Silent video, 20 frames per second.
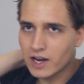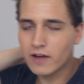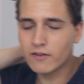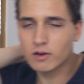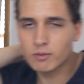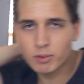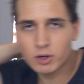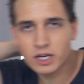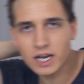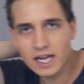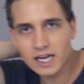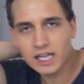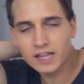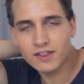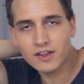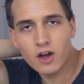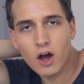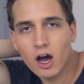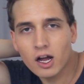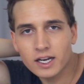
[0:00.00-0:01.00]
never put
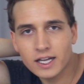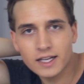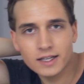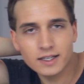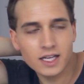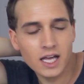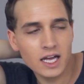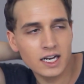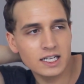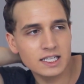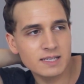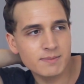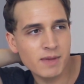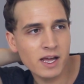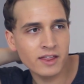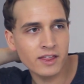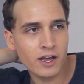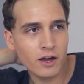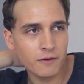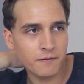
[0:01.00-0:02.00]
anything on it, and it's
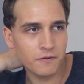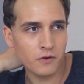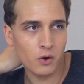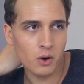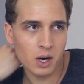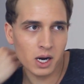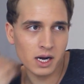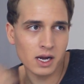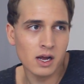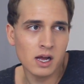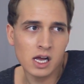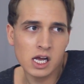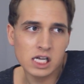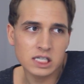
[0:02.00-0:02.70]
been there for...